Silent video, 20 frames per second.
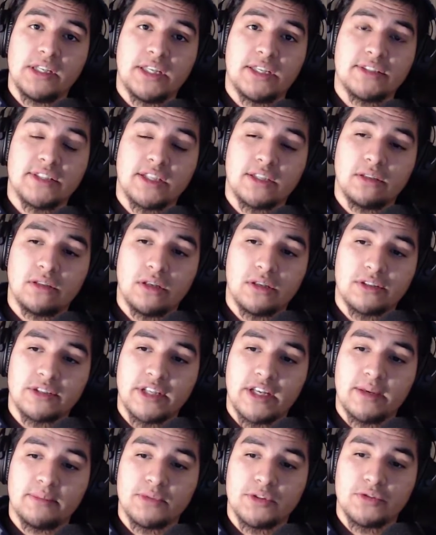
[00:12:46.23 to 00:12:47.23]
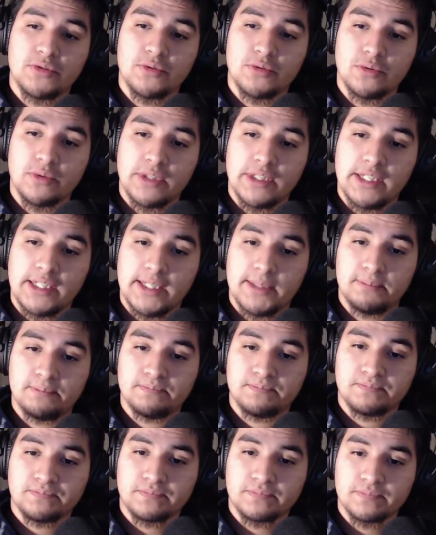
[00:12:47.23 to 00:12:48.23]
It can take a long time
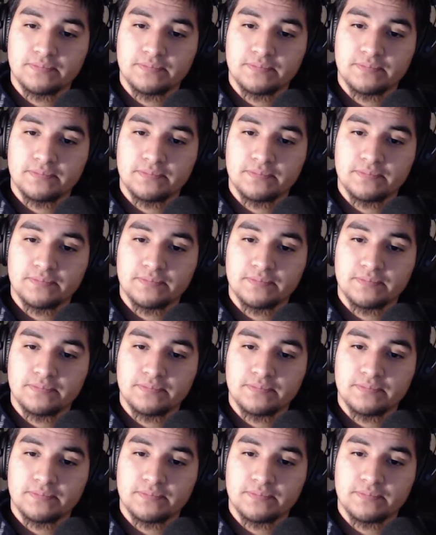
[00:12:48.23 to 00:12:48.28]
to